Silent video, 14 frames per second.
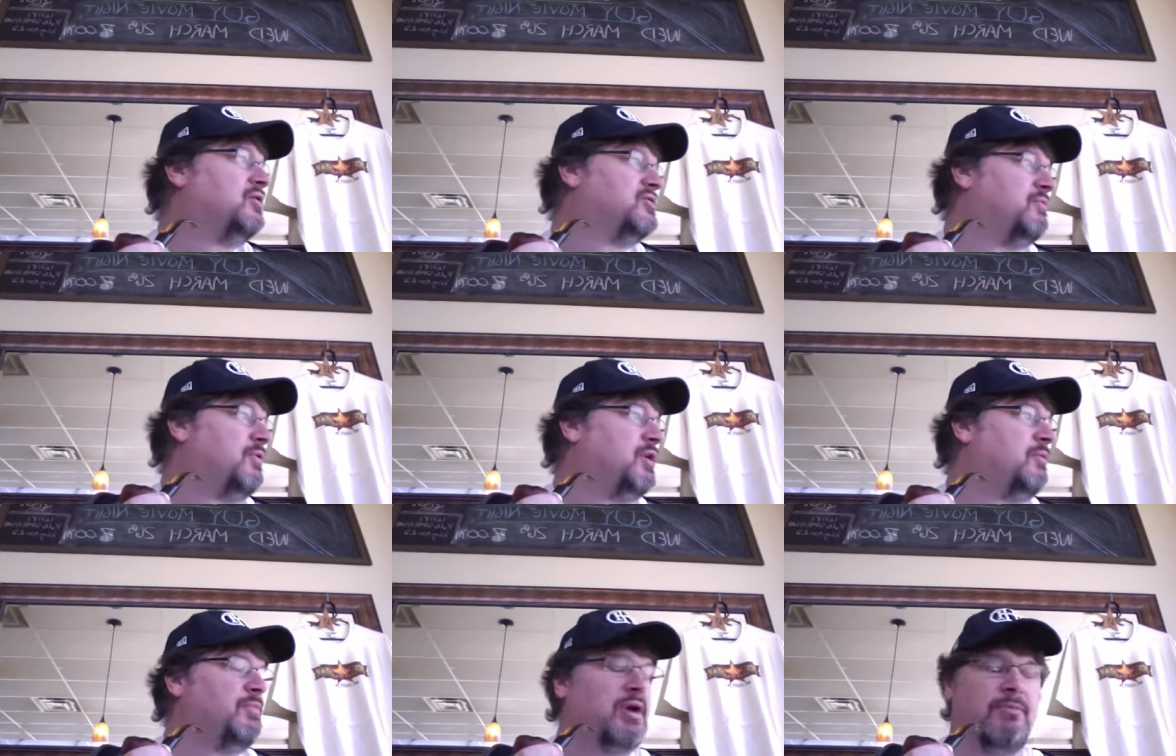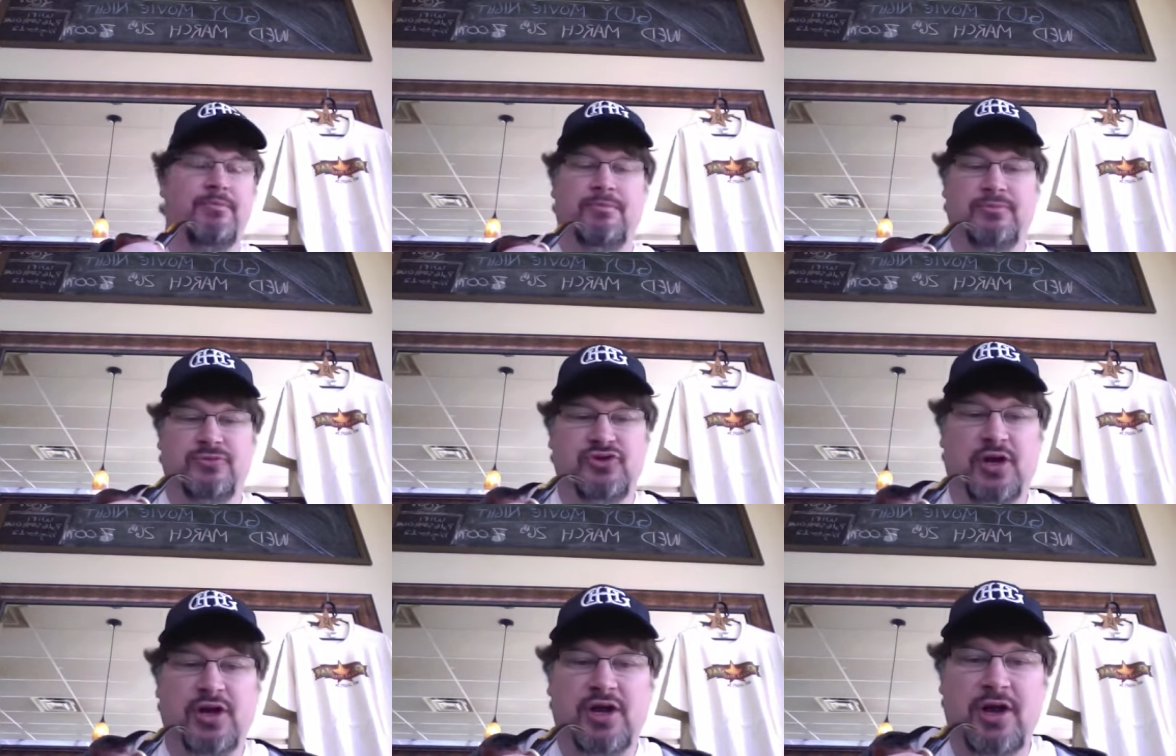Somebody a big
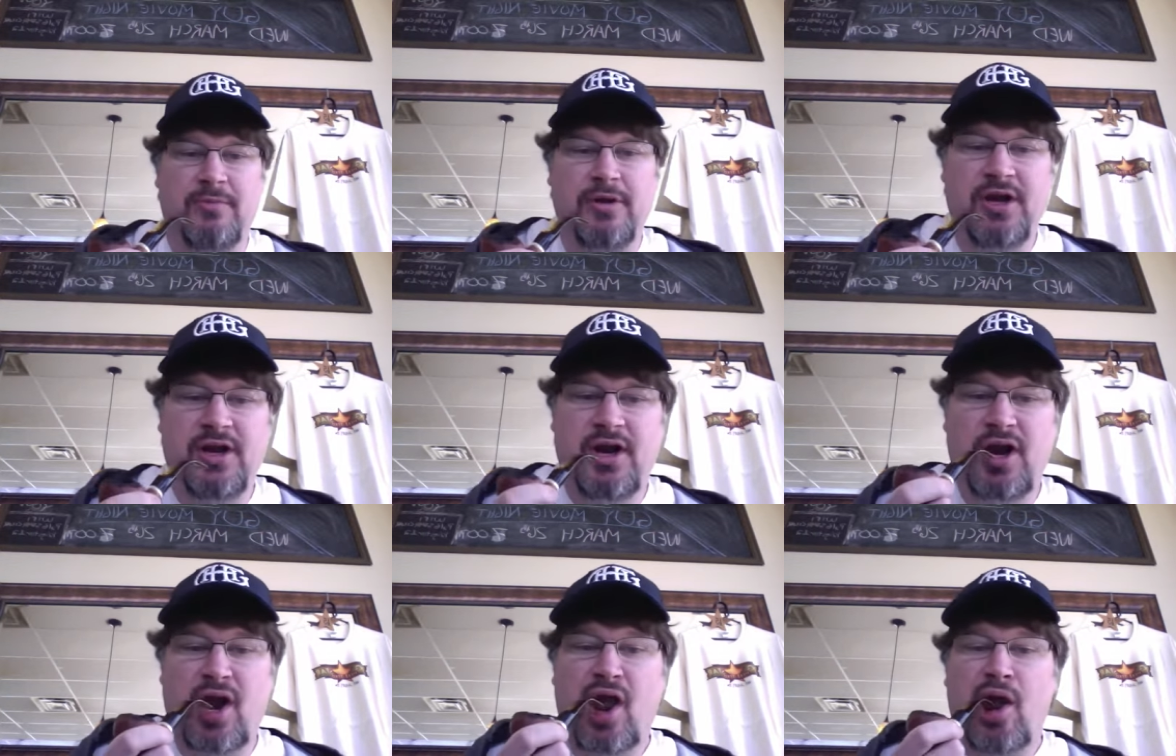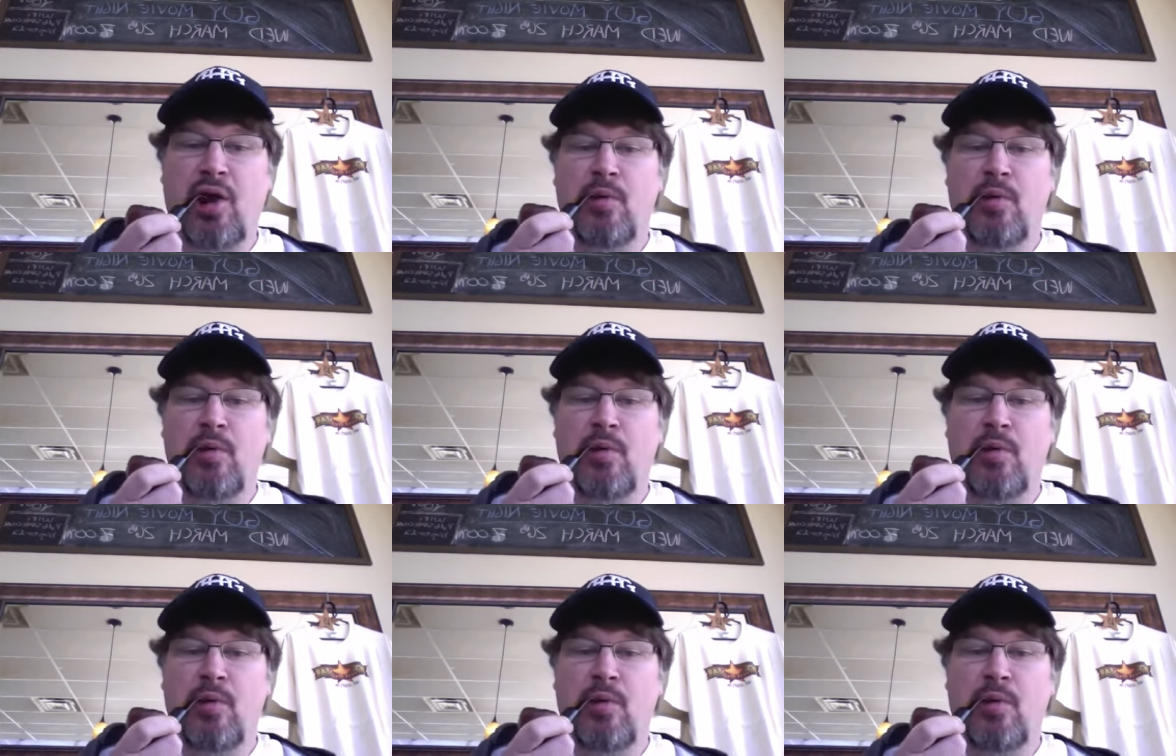truck coming in here.